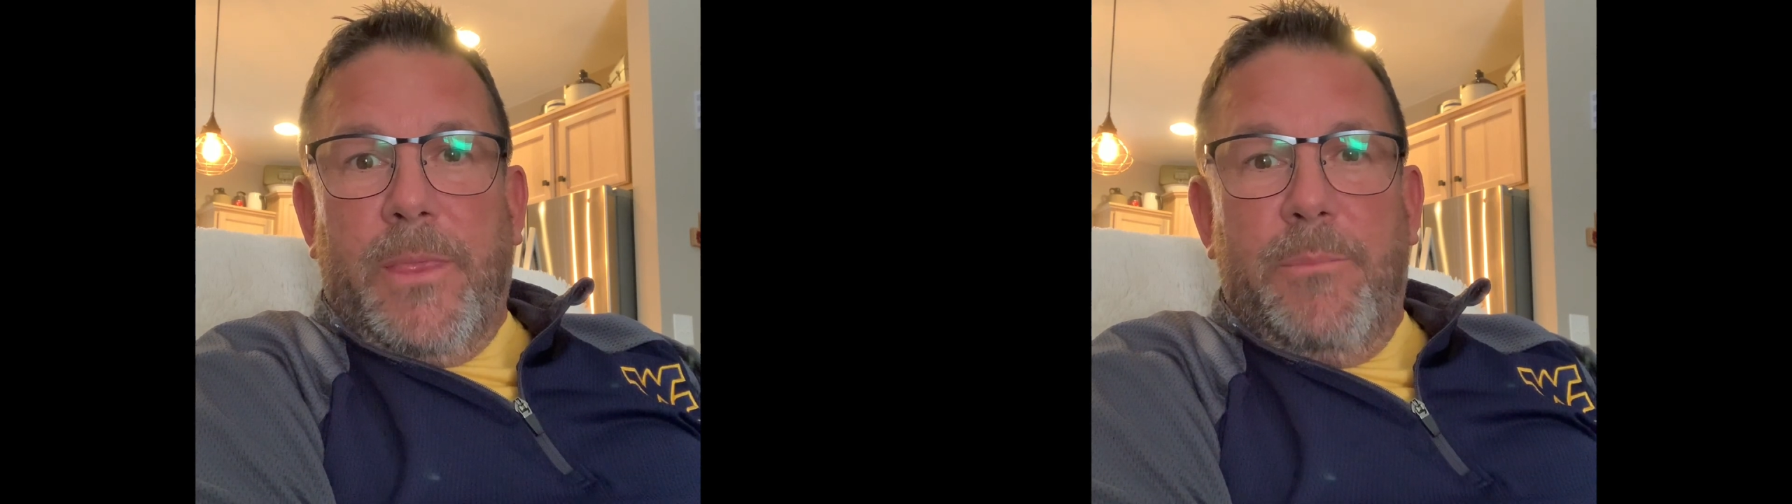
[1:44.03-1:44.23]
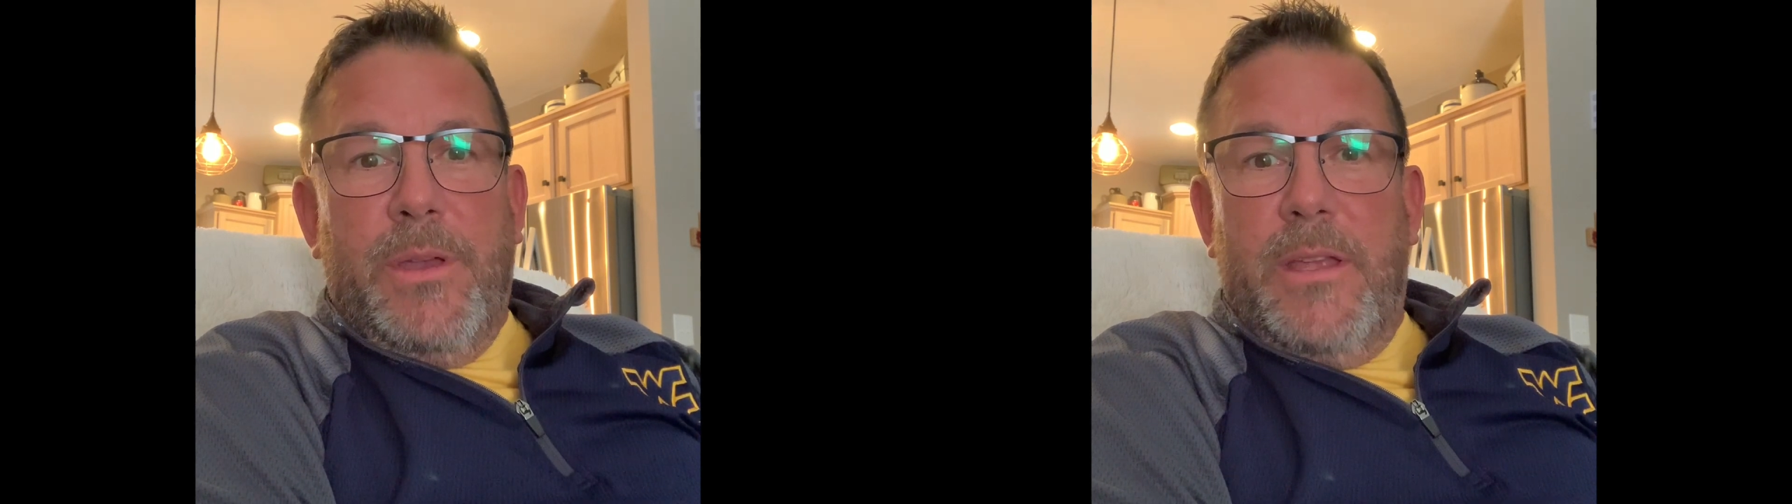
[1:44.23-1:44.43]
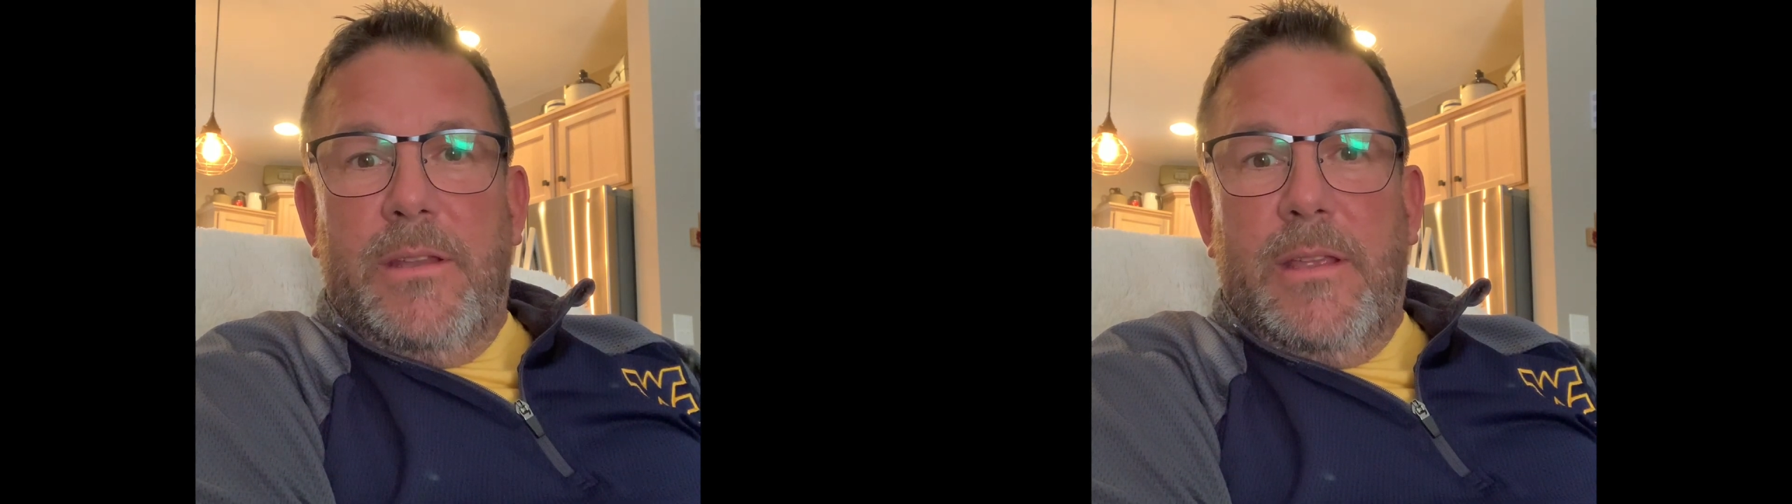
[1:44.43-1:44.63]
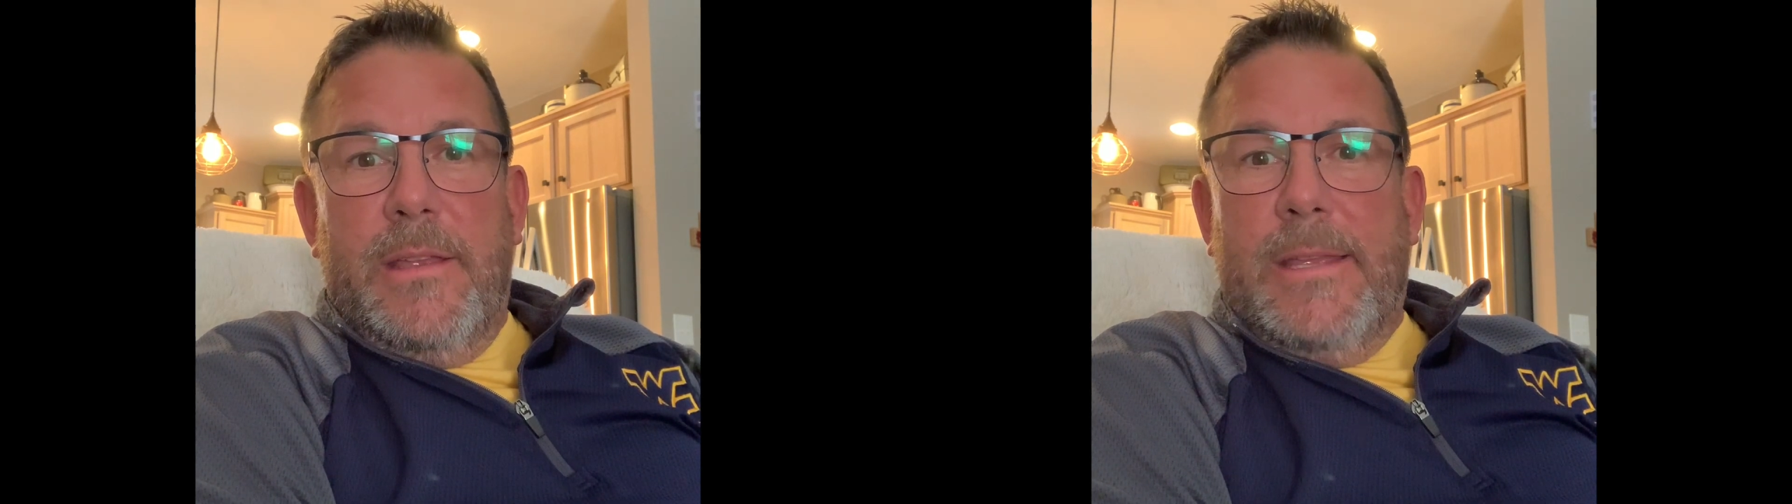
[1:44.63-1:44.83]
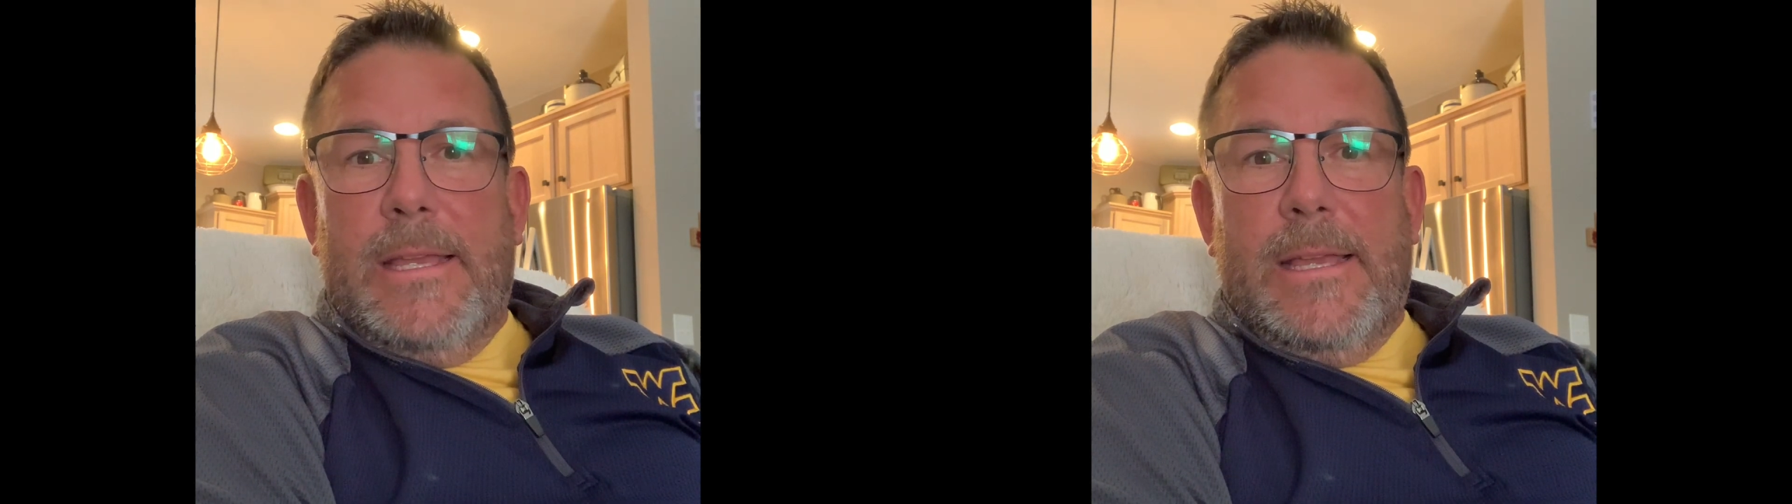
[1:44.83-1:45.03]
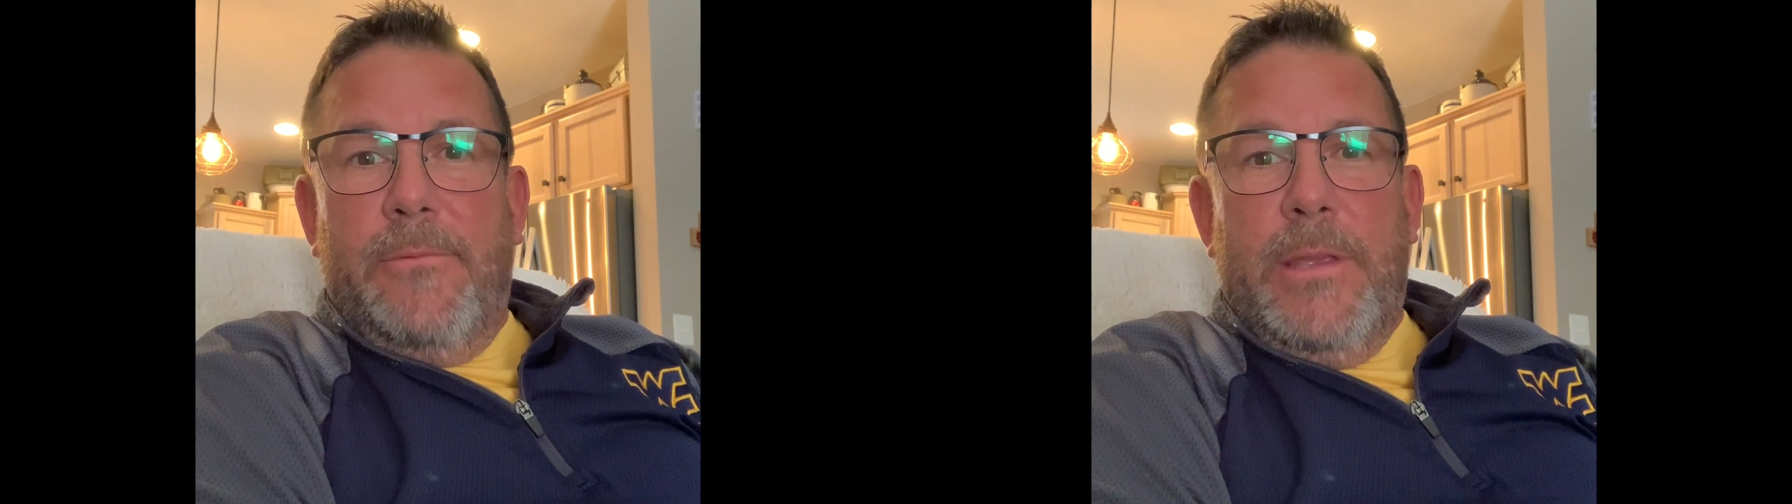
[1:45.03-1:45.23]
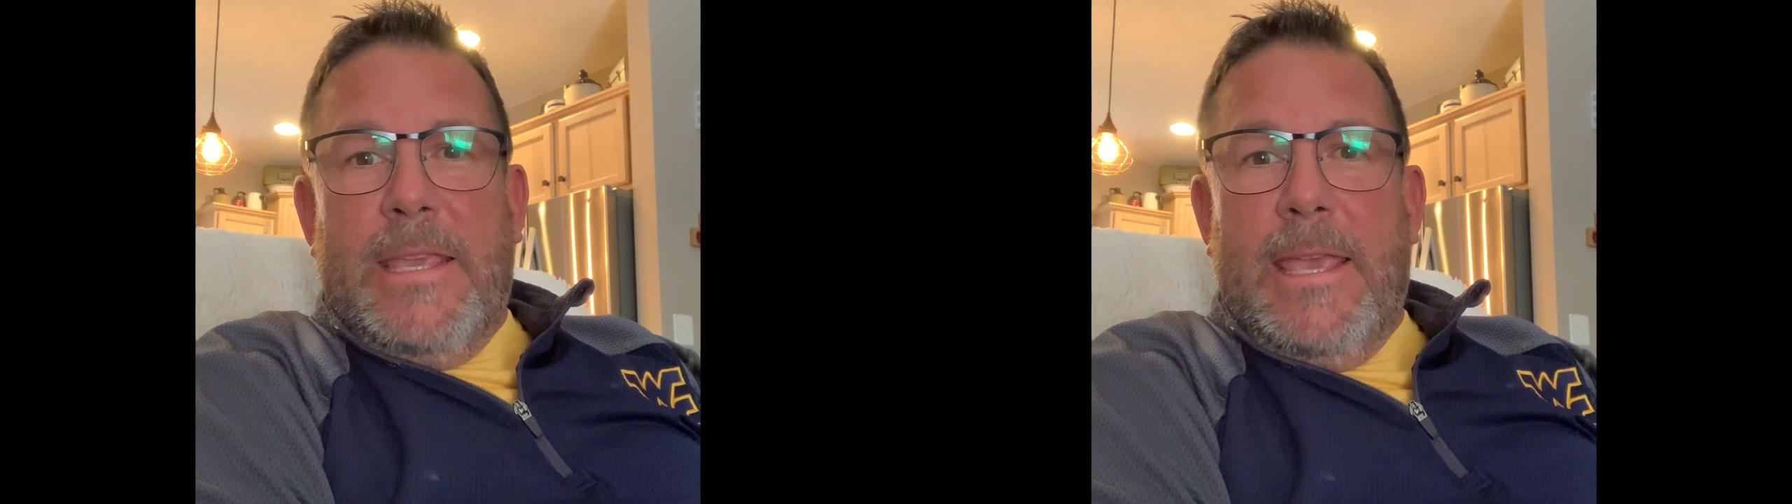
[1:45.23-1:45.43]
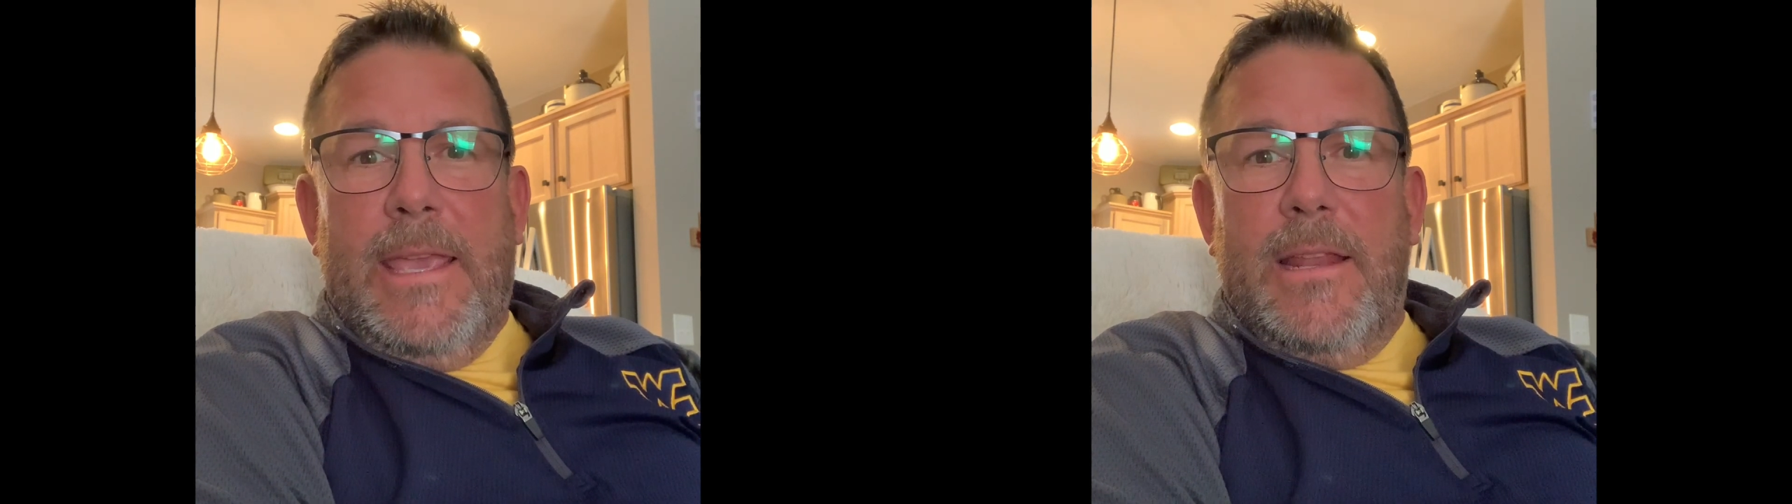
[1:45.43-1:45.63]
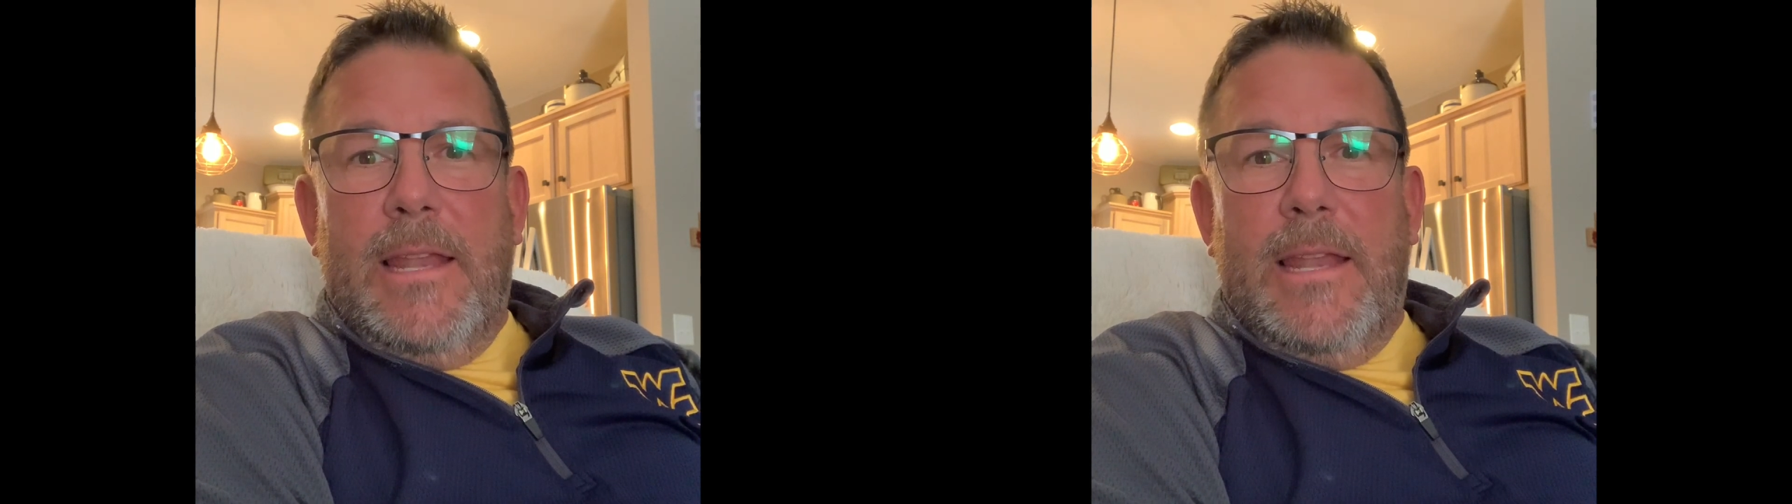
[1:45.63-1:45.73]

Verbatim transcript: But we can't